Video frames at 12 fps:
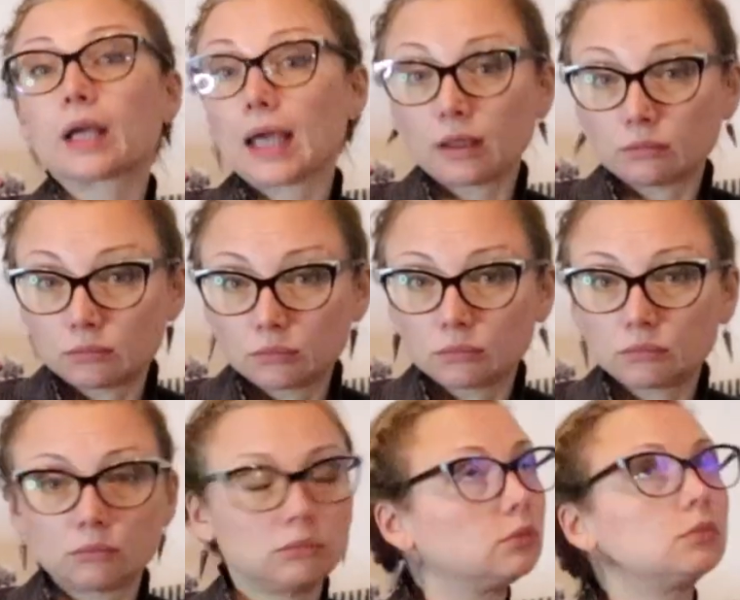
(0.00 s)
again.
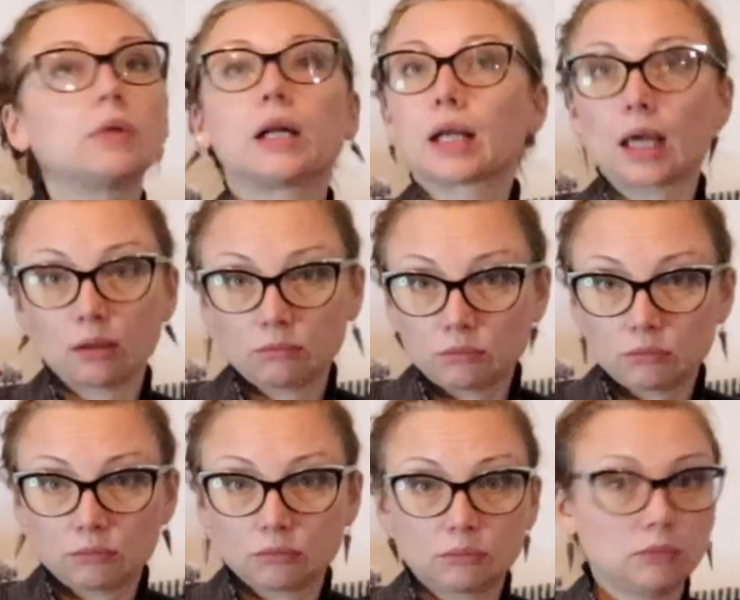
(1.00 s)
And again,
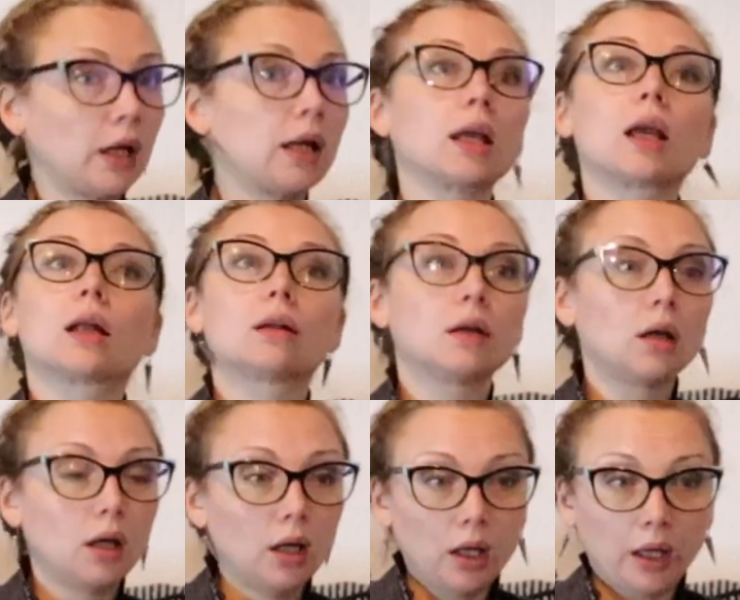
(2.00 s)
and again.
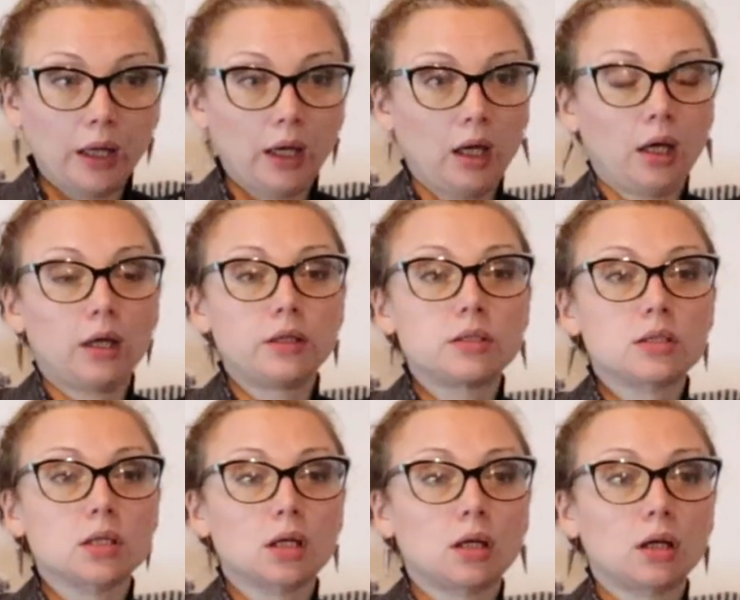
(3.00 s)

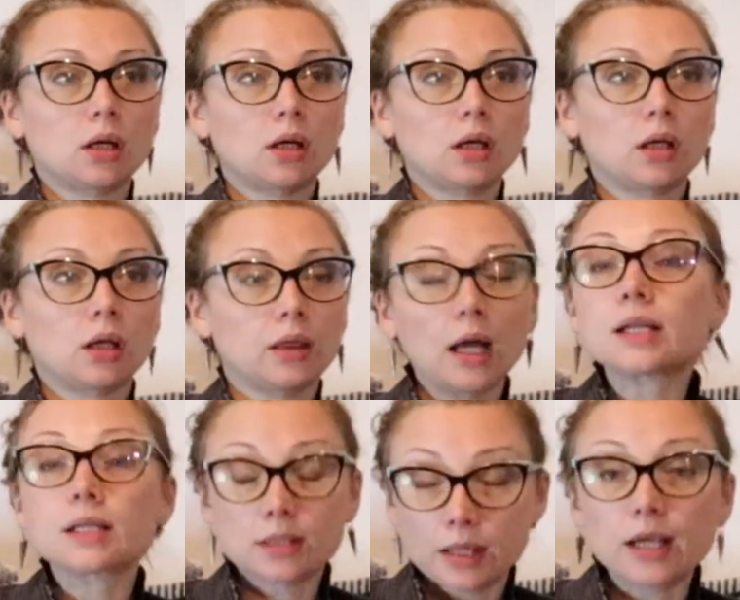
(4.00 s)
And
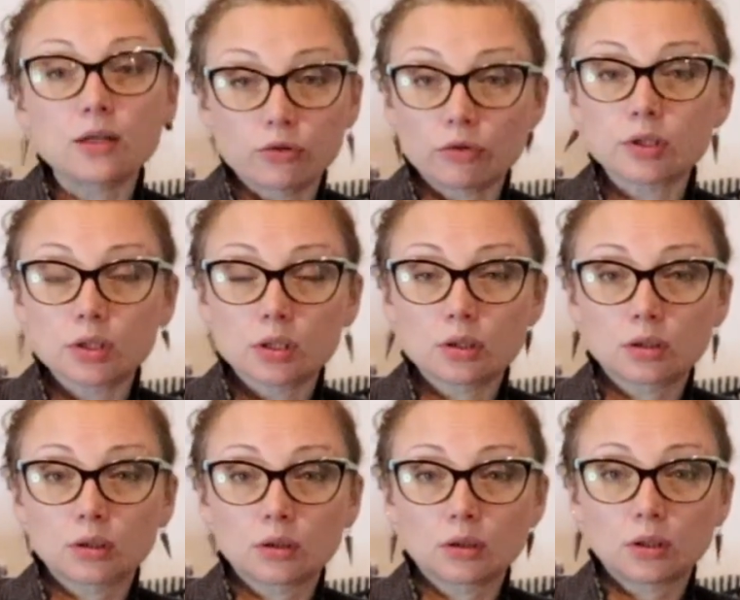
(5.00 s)
that is dangerous.
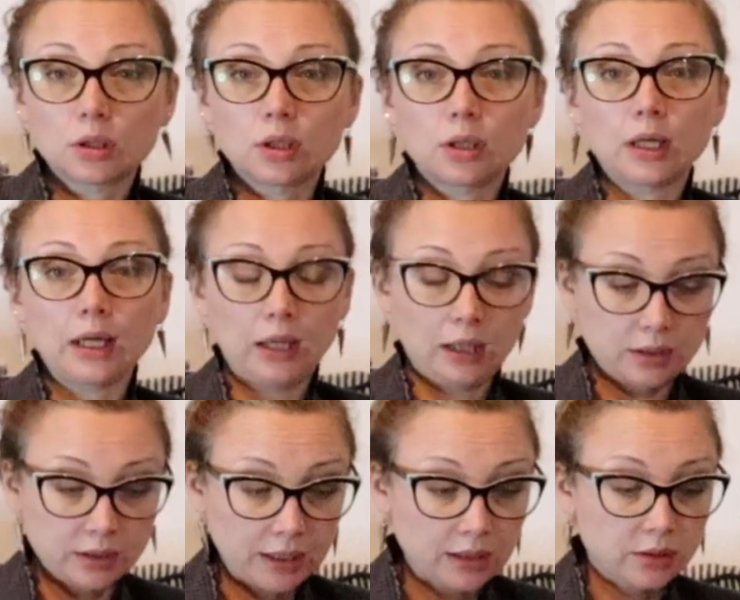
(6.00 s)

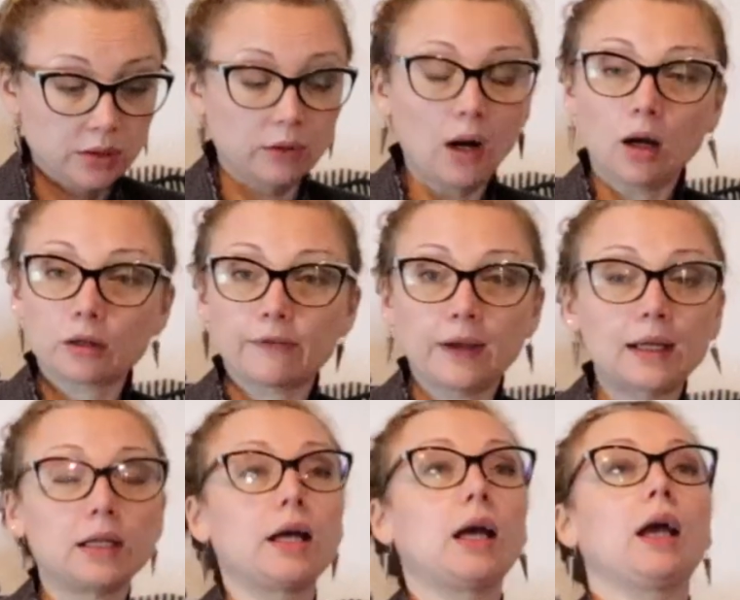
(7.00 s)
It leads to heart
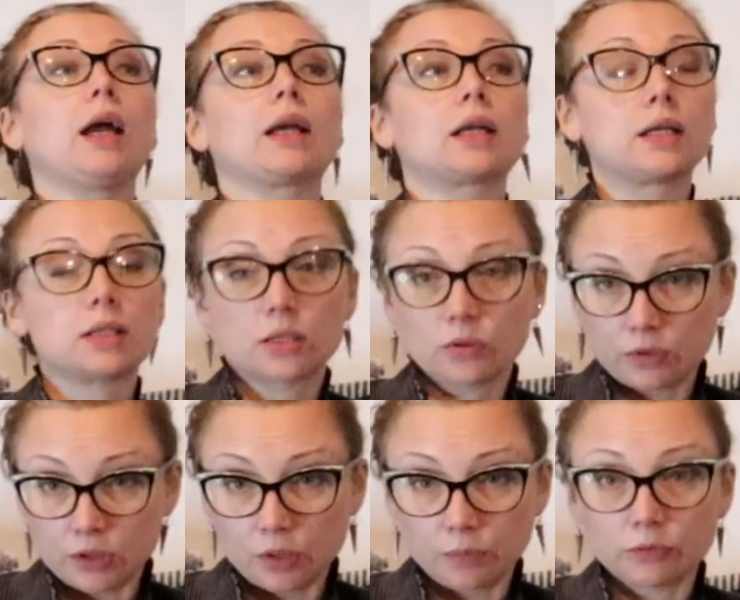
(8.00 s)
failure, it leads to
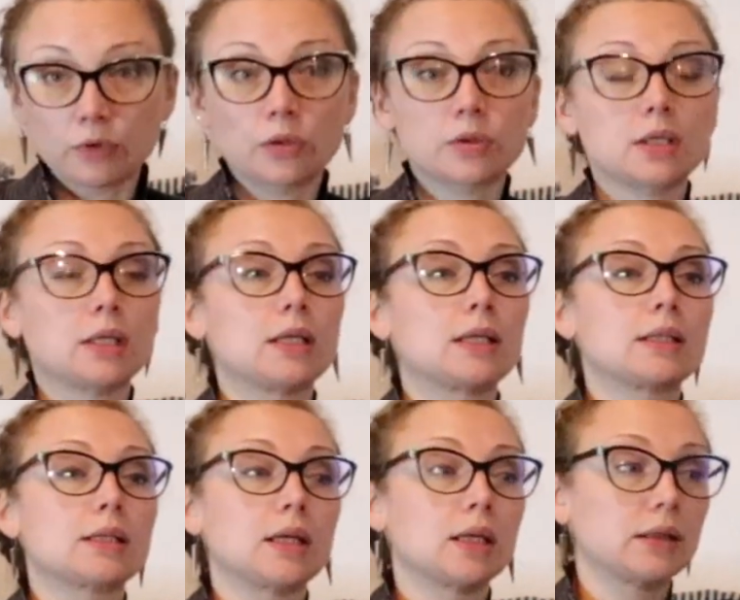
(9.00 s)

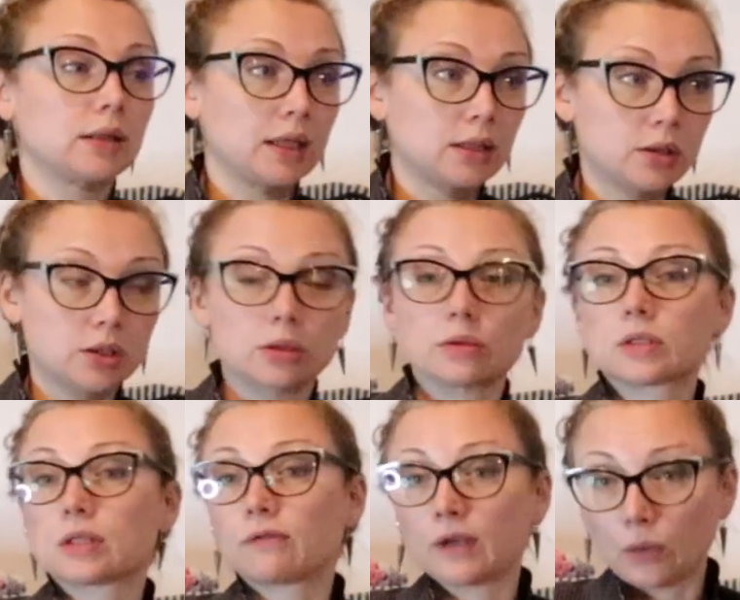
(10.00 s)
osteoporosis, it leads to
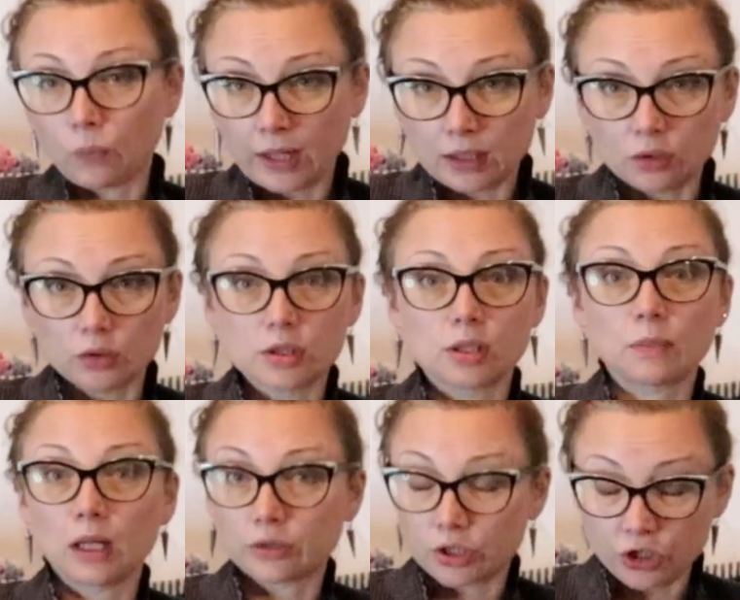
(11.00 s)
severe weight loss and
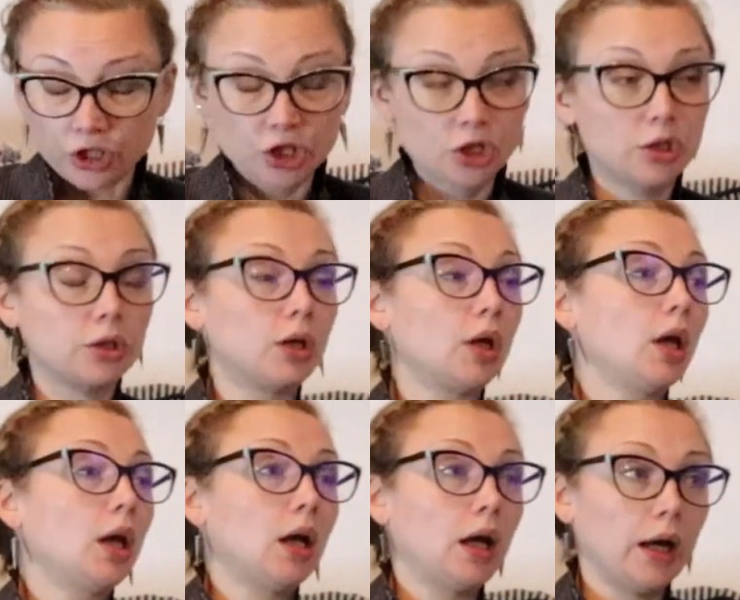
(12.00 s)
malnutrition.
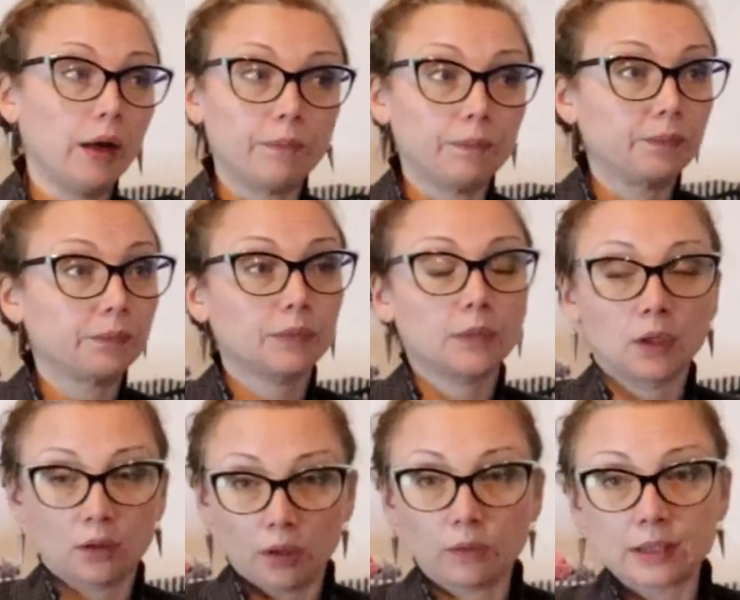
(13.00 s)

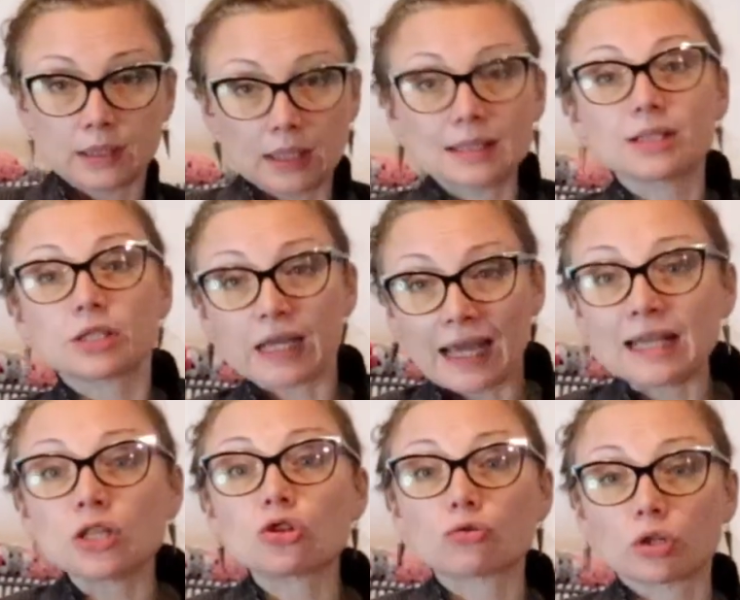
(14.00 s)
You know, it's
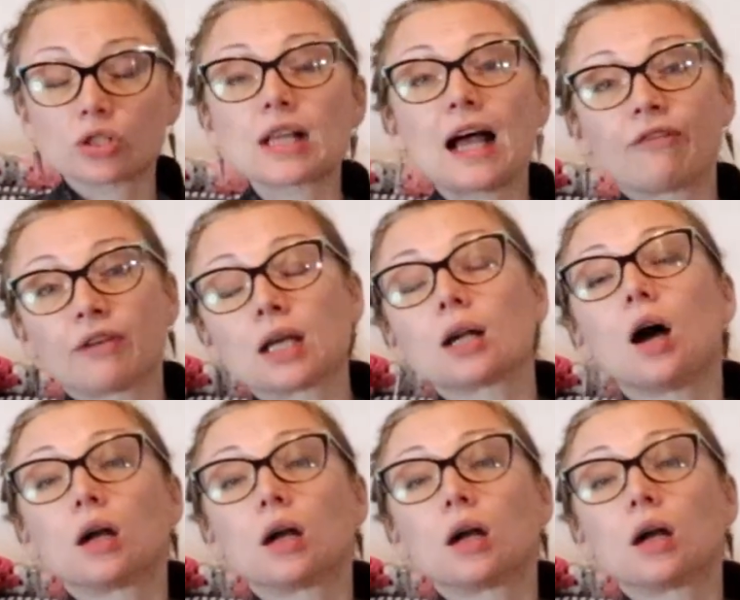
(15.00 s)
dangerous having an